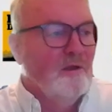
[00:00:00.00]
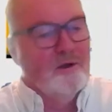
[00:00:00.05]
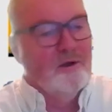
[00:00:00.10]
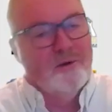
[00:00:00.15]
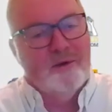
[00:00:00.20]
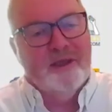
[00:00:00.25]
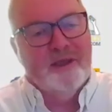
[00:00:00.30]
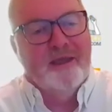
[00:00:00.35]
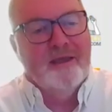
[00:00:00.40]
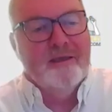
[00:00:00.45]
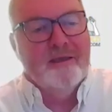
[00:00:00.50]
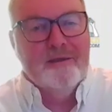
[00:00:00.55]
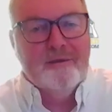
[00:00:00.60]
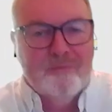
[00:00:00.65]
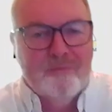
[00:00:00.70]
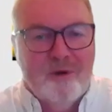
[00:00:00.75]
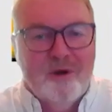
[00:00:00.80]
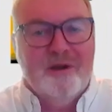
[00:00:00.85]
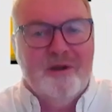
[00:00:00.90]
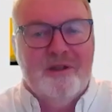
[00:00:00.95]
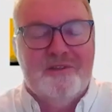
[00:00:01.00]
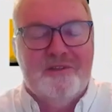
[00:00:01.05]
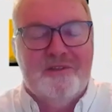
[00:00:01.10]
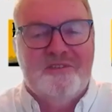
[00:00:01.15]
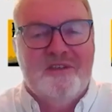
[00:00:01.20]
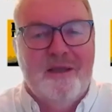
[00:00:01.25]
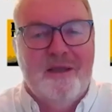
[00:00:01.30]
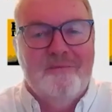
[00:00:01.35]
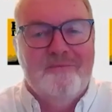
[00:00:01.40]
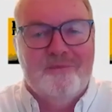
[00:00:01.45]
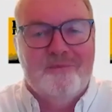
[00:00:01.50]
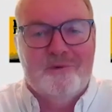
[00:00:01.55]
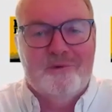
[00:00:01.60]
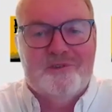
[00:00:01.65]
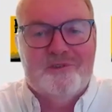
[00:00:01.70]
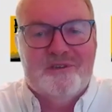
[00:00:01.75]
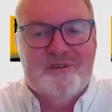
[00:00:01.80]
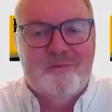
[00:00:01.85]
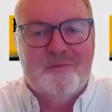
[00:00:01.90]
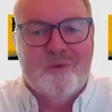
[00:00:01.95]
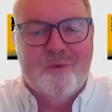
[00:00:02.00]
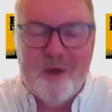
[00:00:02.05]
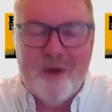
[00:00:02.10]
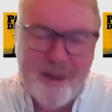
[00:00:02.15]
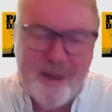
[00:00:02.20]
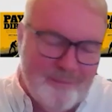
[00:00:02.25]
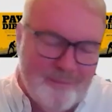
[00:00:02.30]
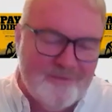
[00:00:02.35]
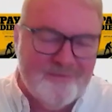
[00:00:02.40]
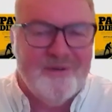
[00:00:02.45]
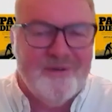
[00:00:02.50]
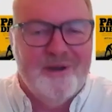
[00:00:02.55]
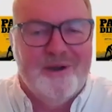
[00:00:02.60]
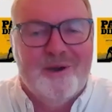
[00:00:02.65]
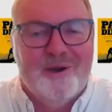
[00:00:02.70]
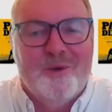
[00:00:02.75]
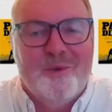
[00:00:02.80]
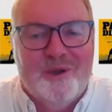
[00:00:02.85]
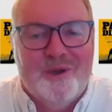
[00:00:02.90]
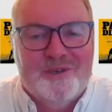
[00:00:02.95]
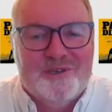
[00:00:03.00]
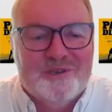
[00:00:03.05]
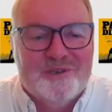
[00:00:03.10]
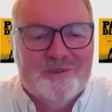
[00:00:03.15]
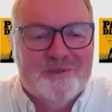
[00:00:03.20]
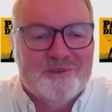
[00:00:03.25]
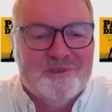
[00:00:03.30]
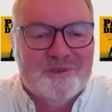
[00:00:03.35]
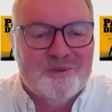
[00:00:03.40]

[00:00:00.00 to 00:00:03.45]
Okay, Mark, it's time for some rapid fire questions.